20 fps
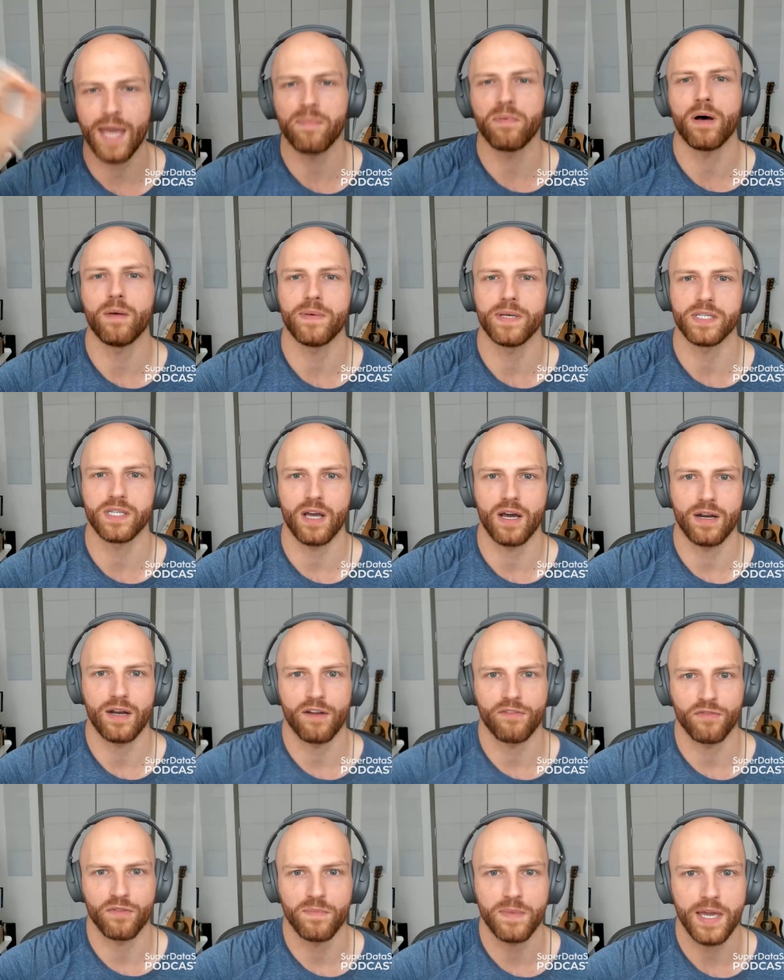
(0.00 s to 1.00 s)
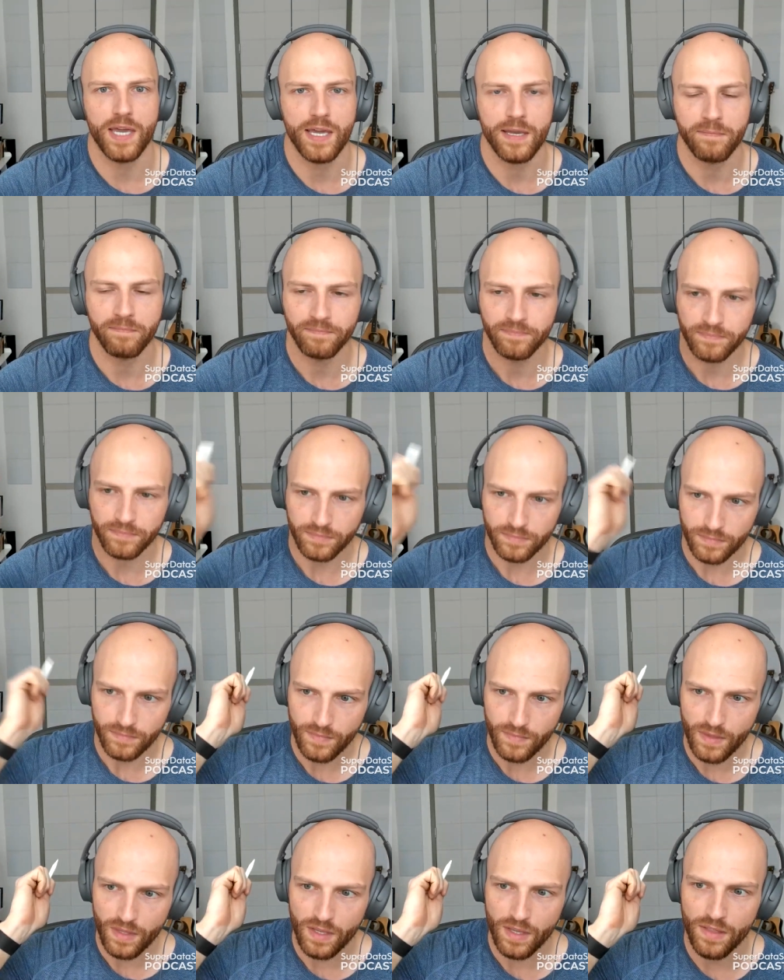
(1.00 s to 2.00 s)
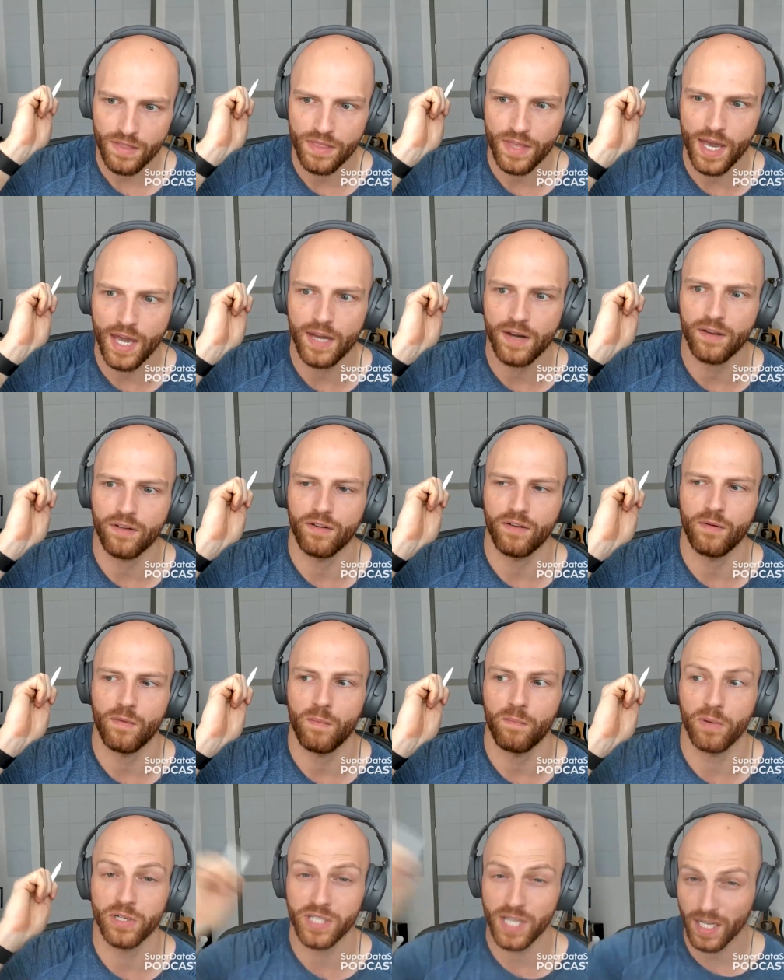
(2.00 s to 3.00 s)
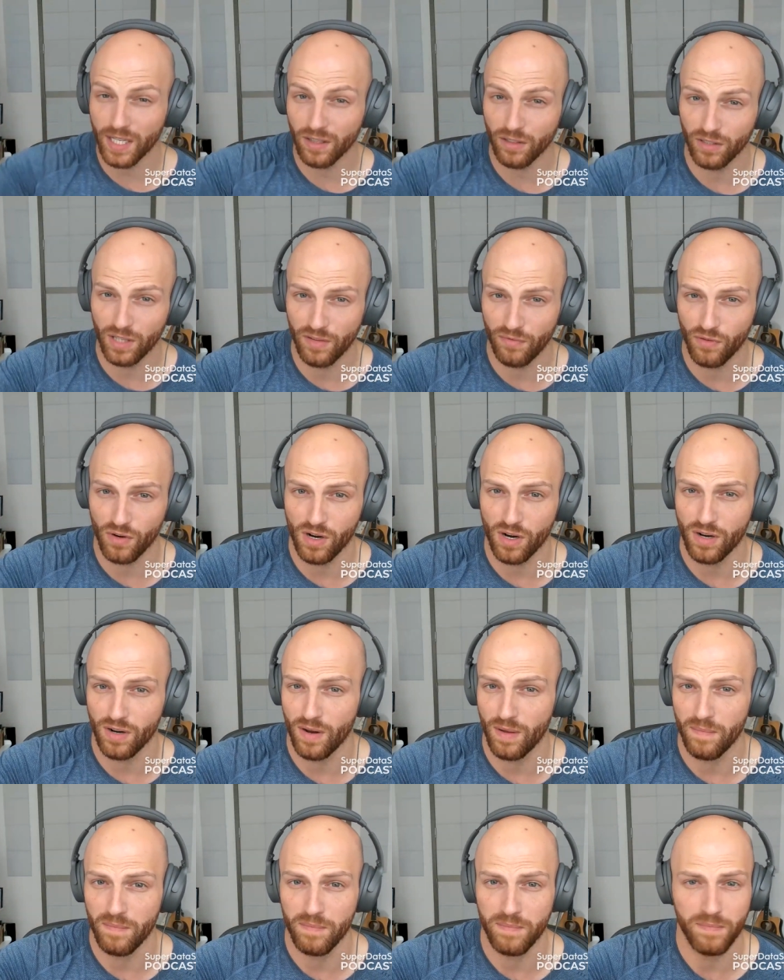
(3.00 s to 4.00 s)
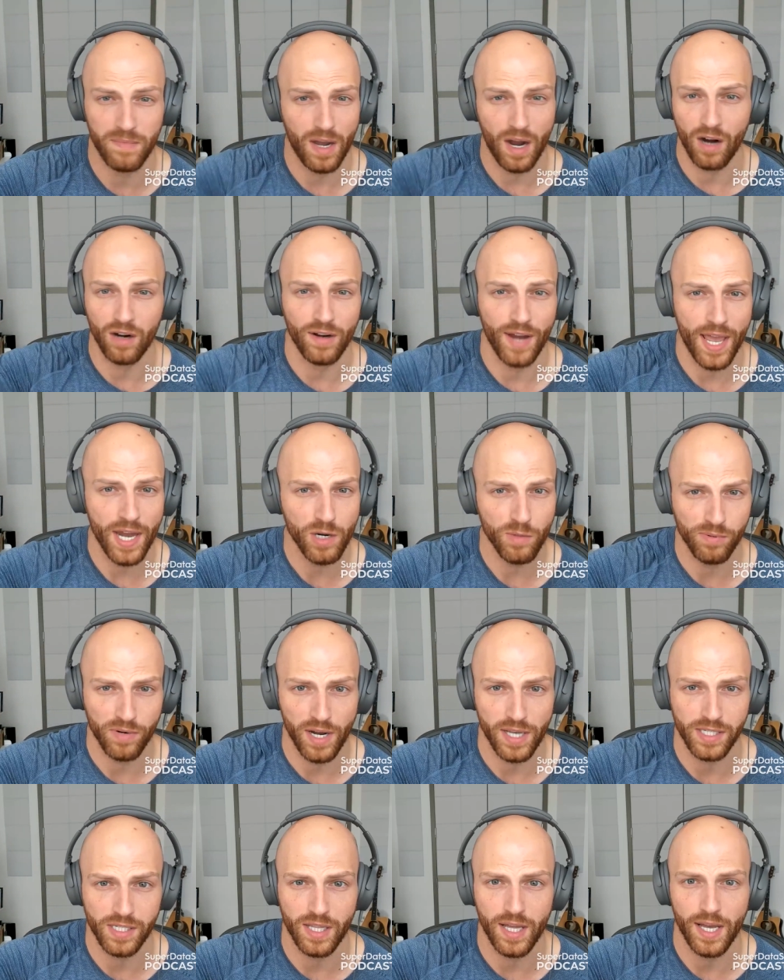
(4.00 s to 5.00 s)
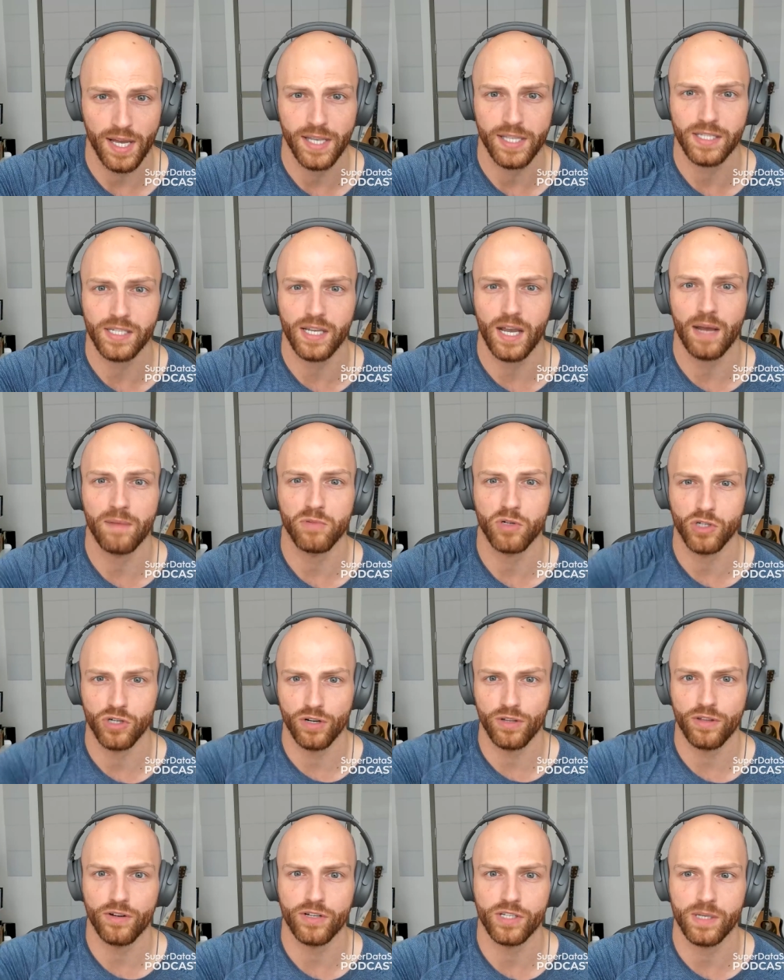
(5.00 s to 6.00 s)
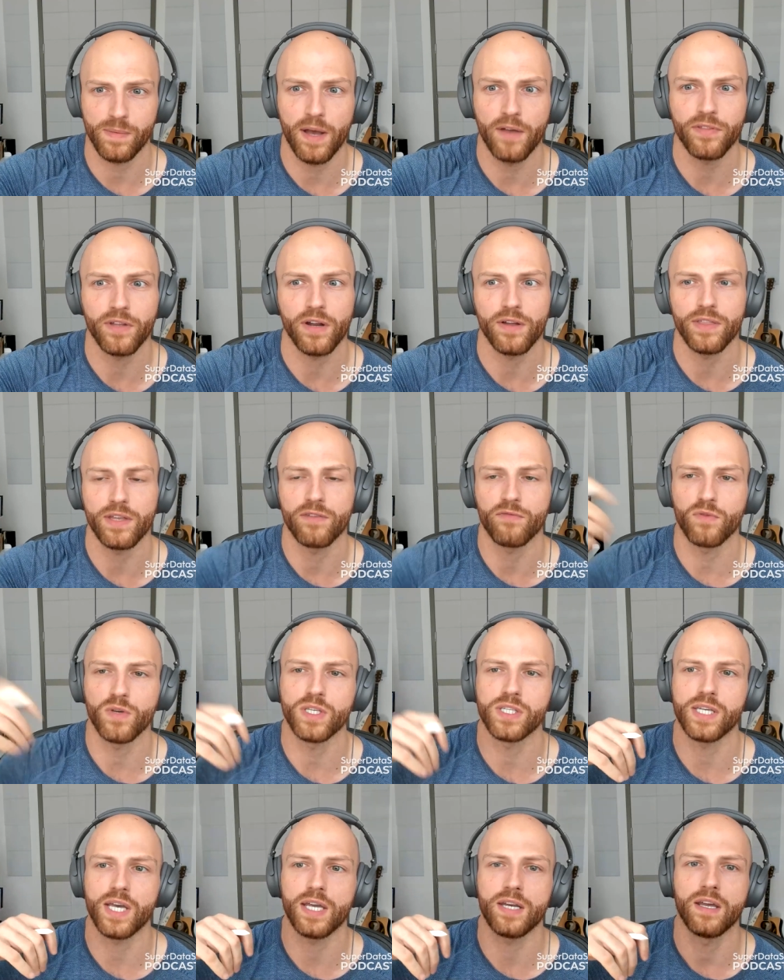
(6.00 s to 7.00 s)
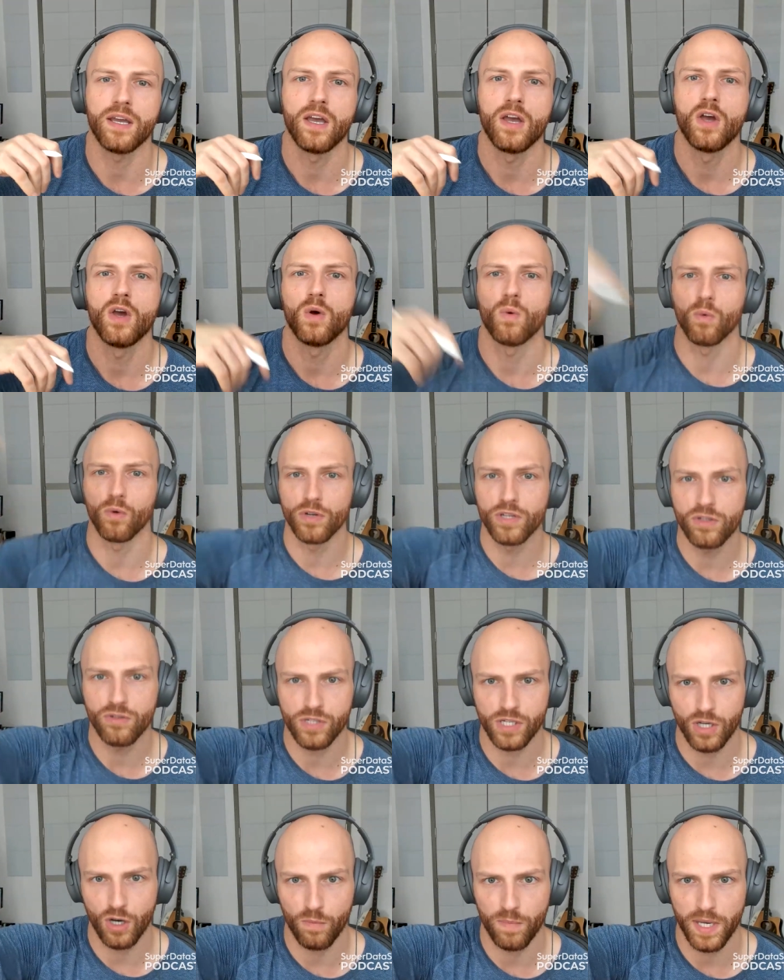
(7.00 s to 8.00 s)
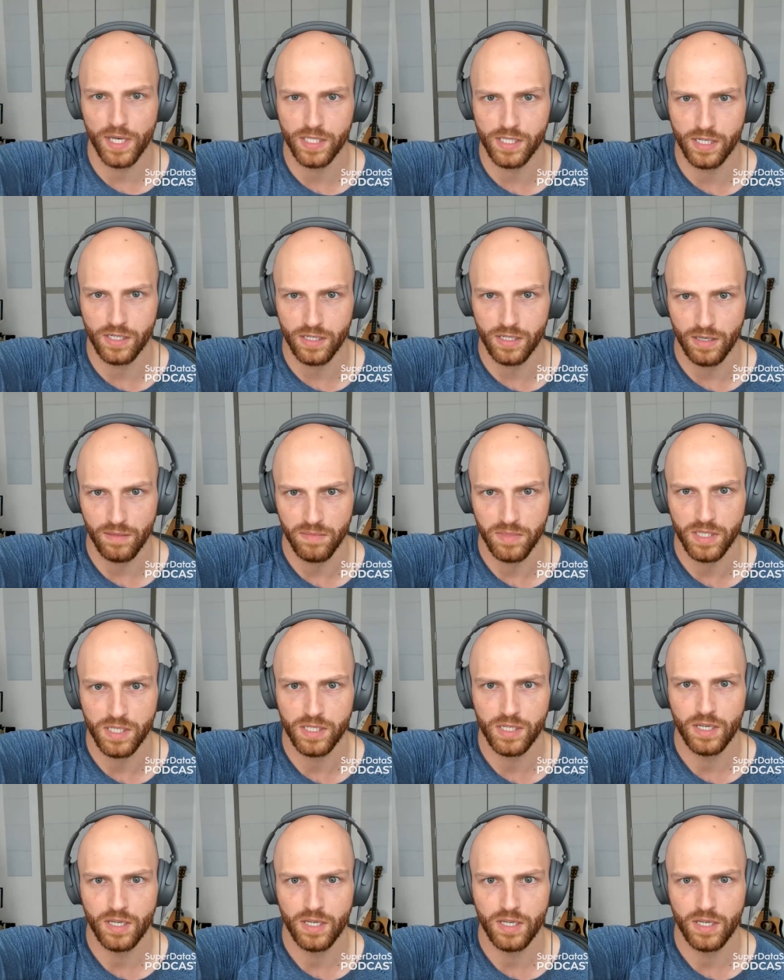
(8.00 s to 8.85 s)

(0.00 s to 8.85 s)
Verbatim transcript: bulb has gone off for me that particularly for our enterprise clients, I'm sure there are some out there that if we said, we're using opaque systems